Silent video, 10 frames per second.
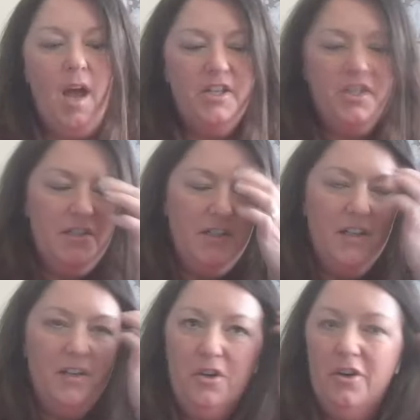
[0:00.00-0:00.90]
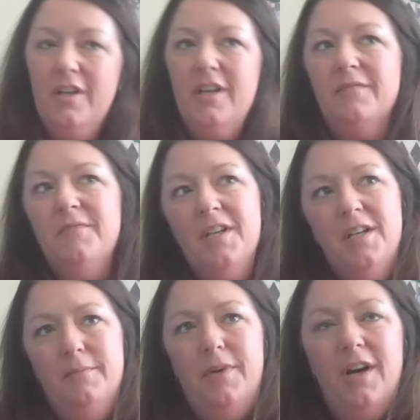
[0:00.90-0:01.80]
I just uh, heard a
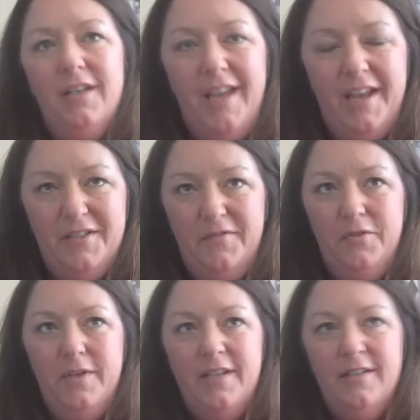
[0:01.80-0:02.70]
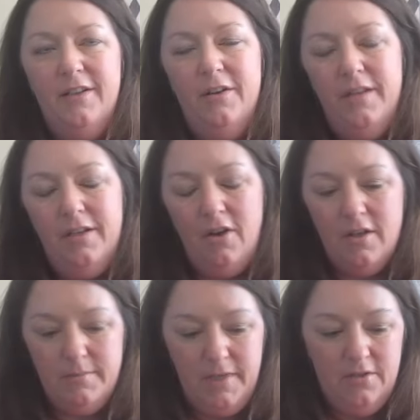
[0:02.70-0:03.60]
podcast a few days ago that
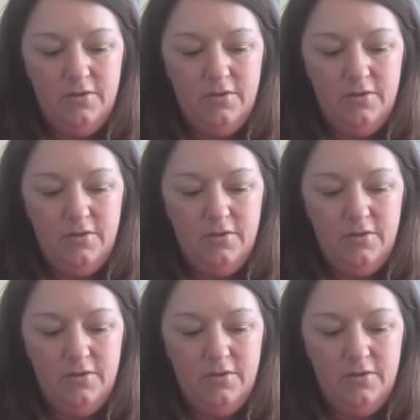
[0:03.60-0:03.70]
caused me